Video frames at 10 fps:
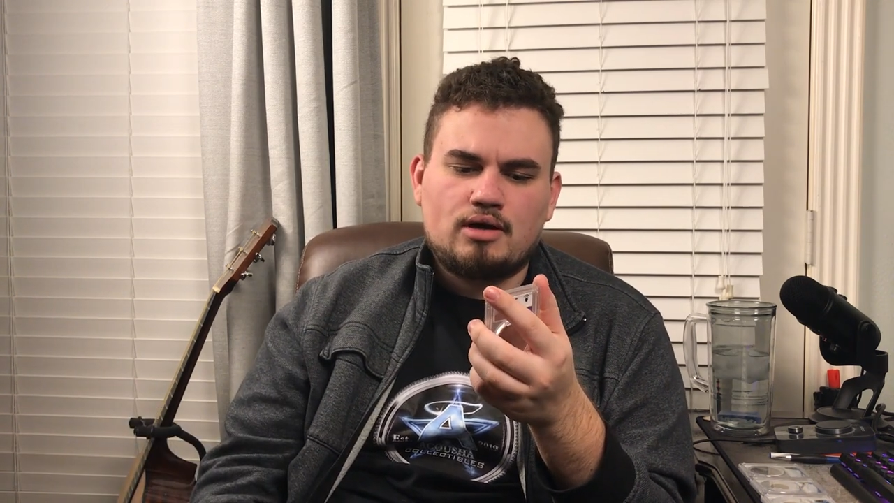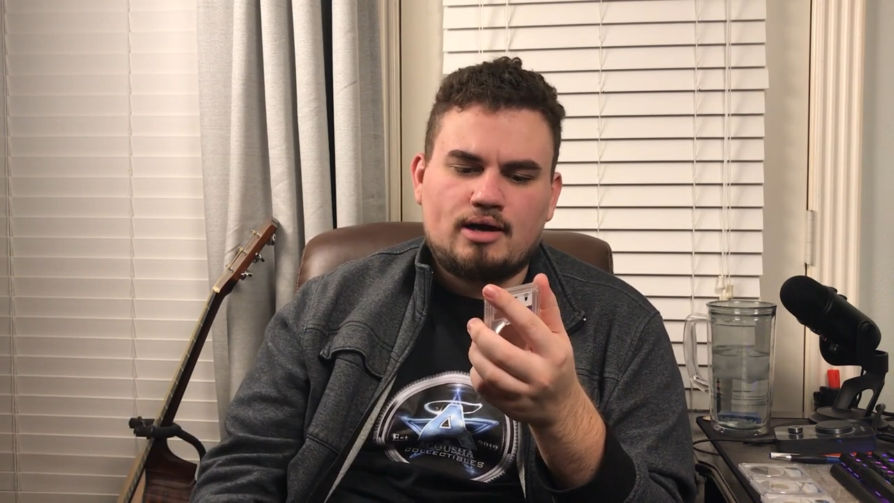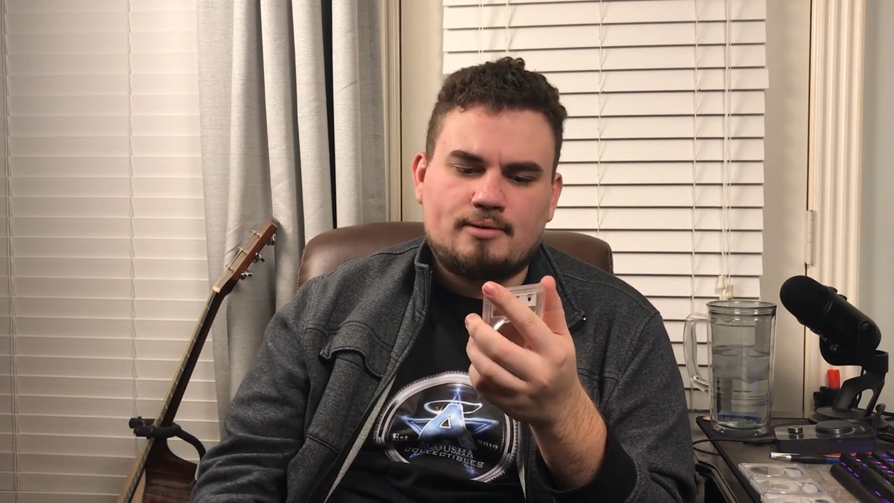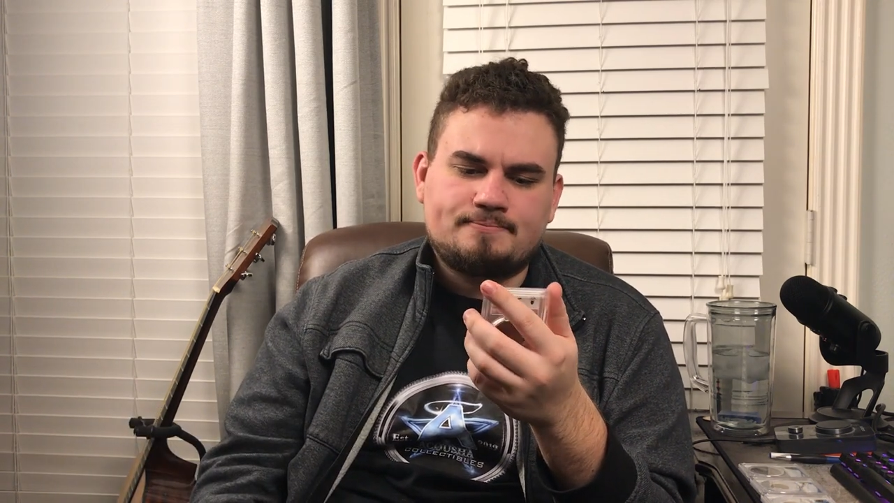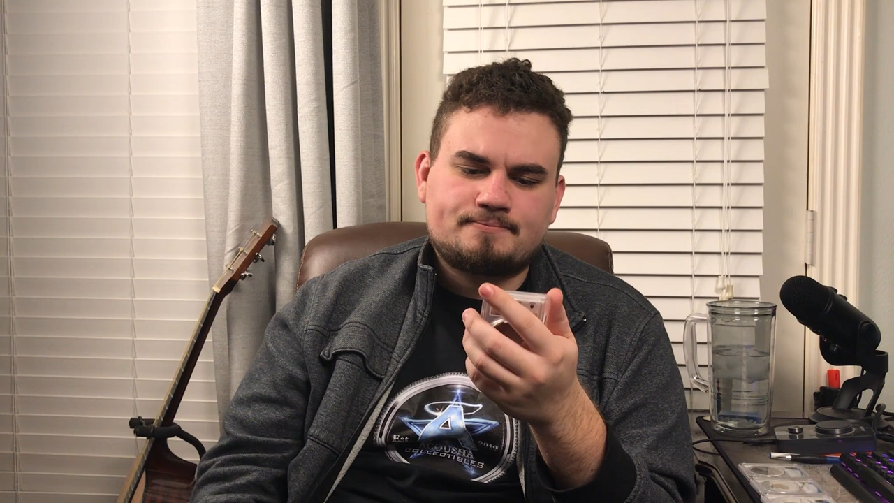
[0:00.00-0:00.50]

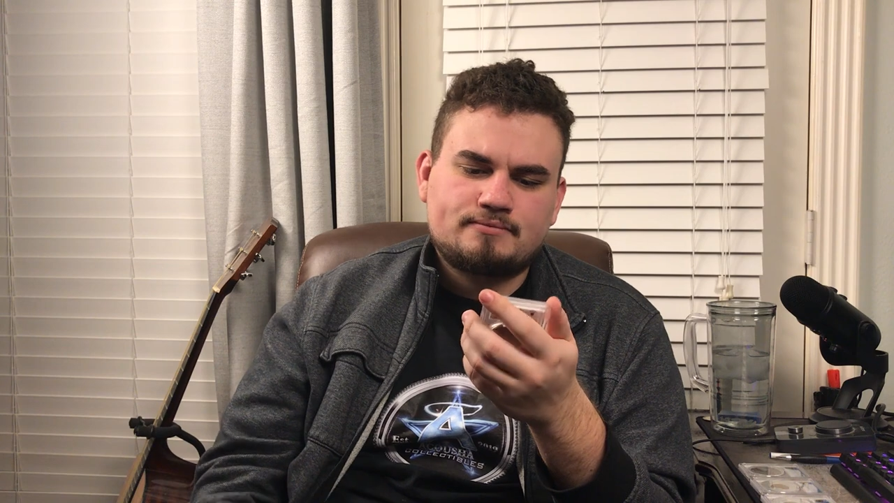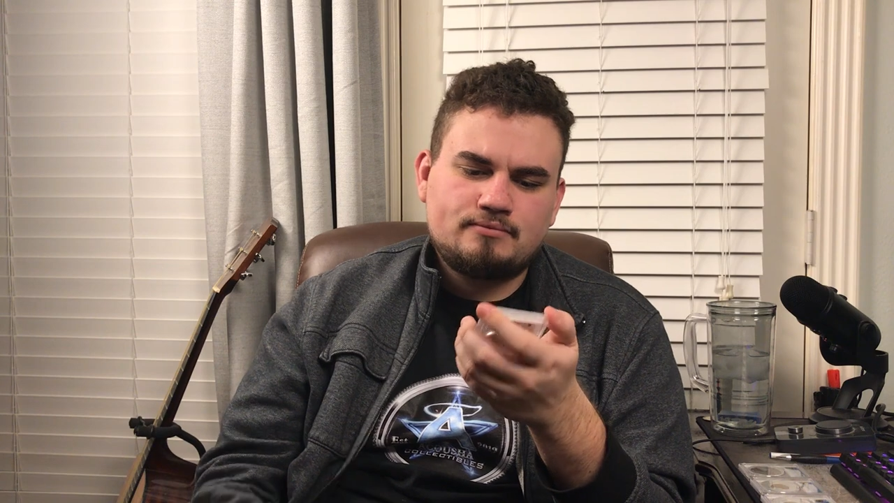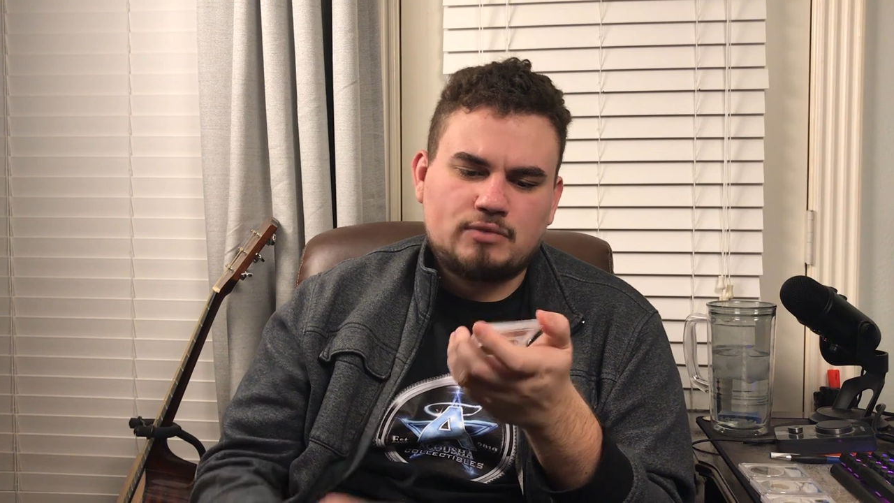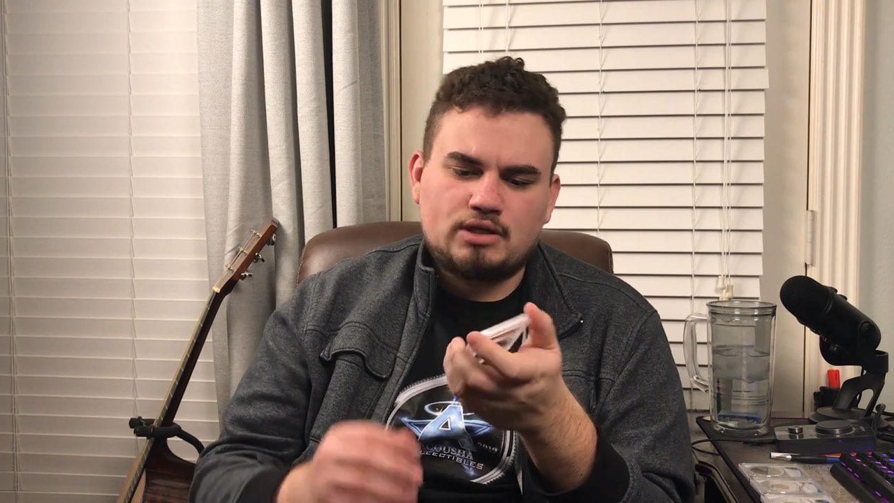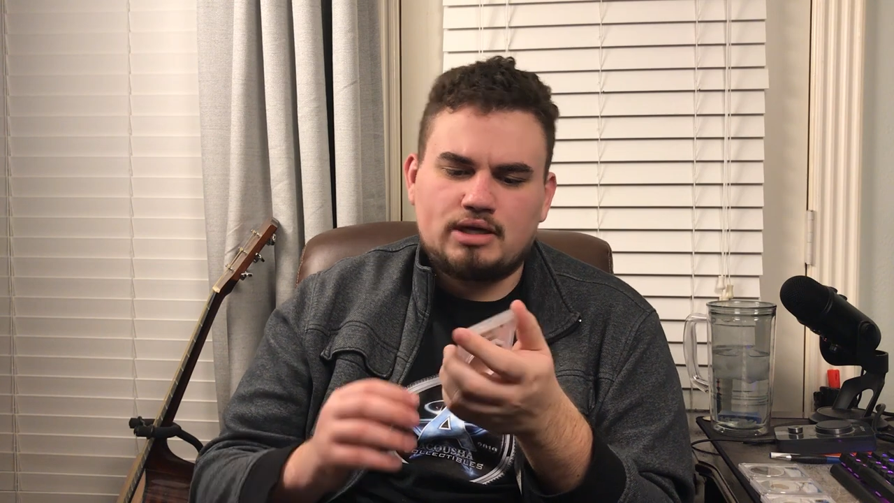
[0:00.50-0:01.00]

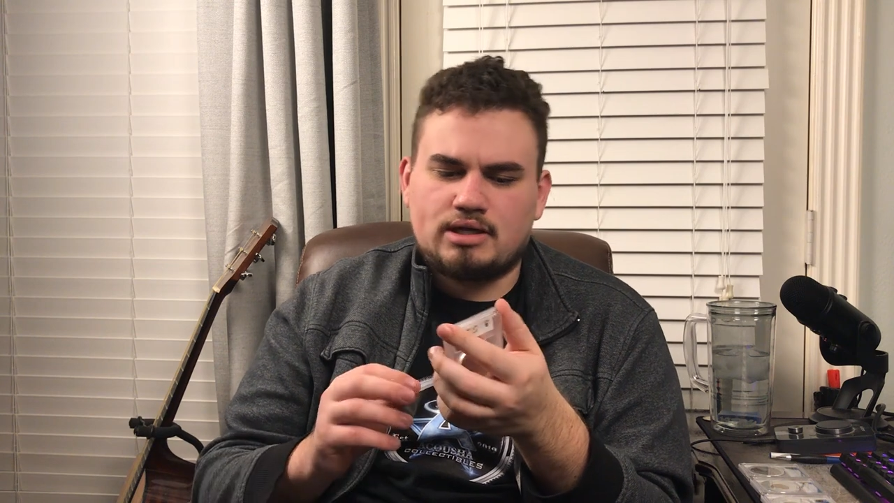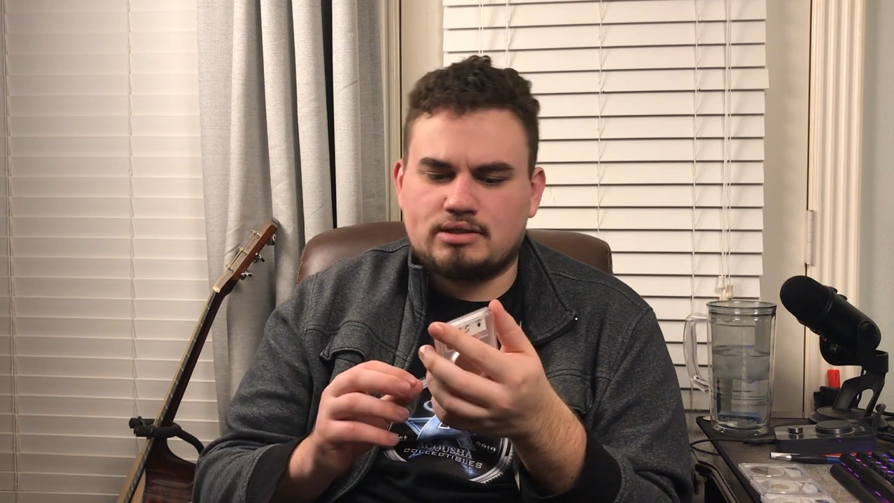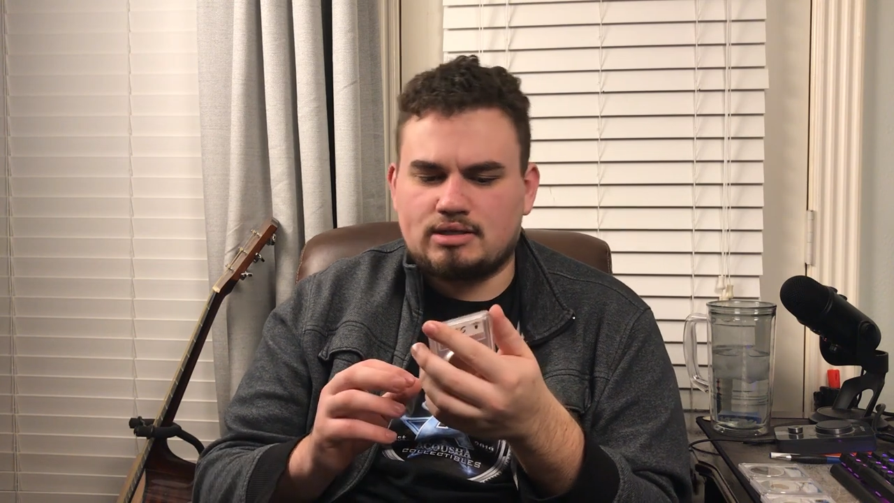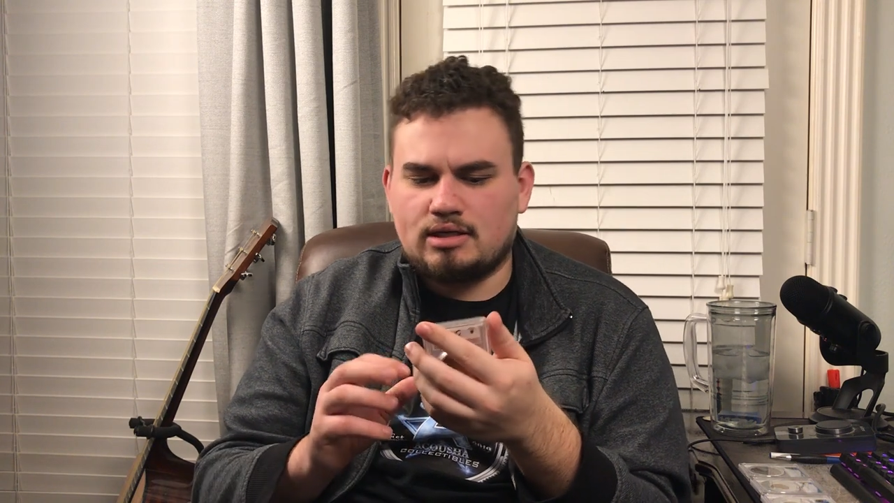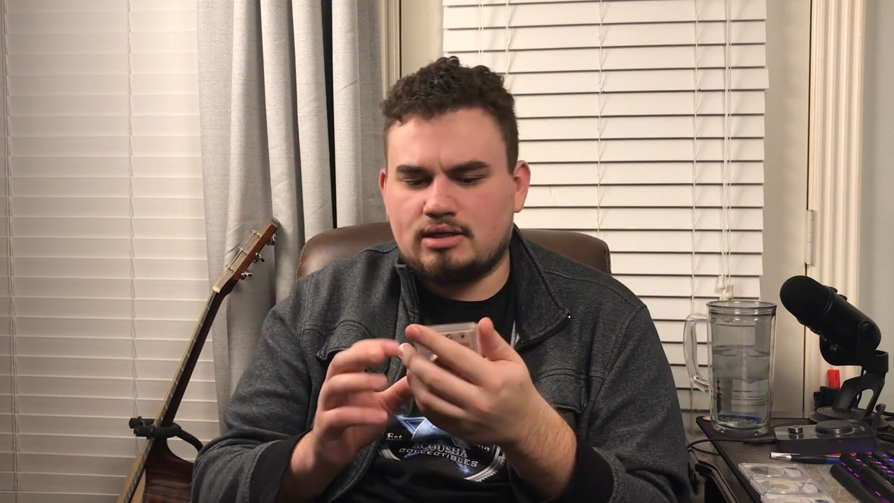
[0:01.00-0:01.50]
But like I said,